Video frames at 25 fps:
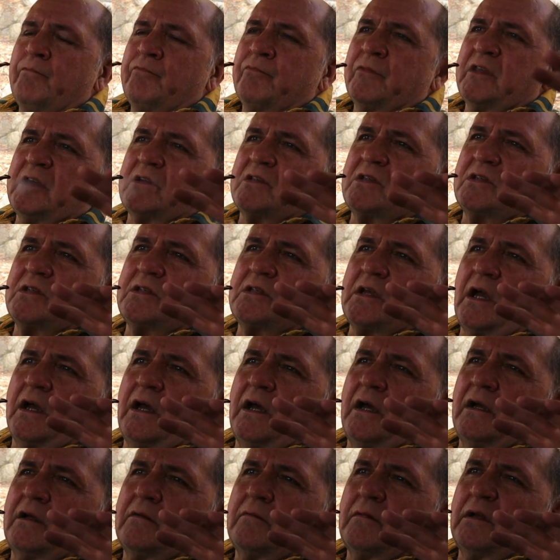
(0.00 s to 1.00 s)
This,
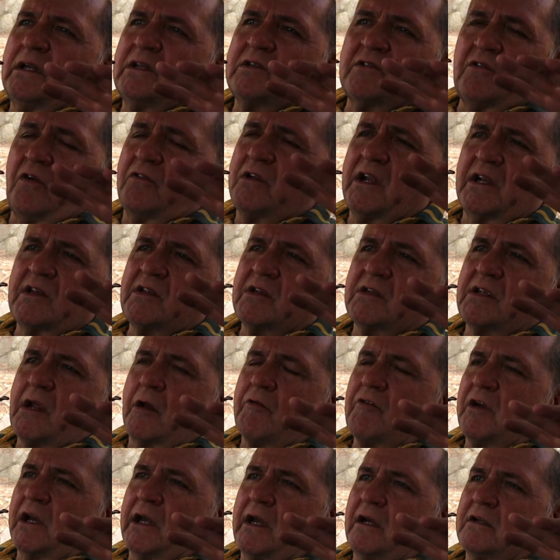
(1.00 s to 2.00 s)
it's not
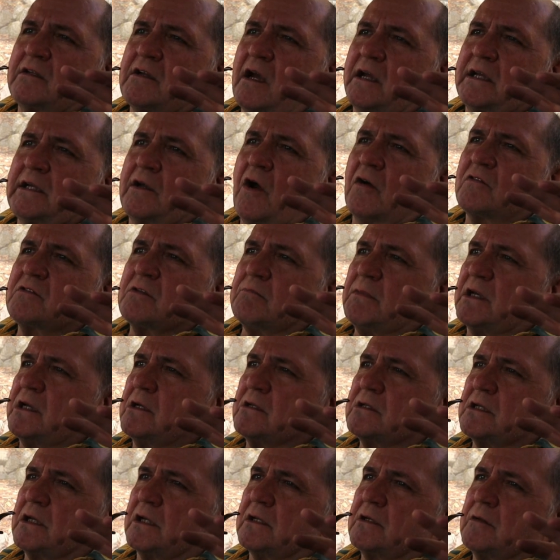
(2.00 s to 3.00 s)
necessarily a dichotomy,
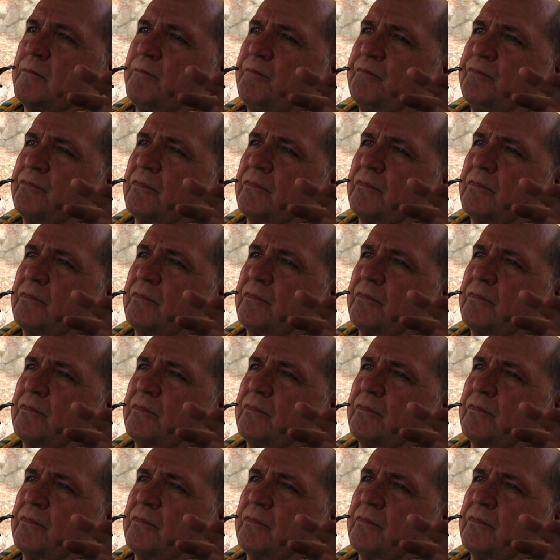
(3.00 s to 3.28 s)
is it?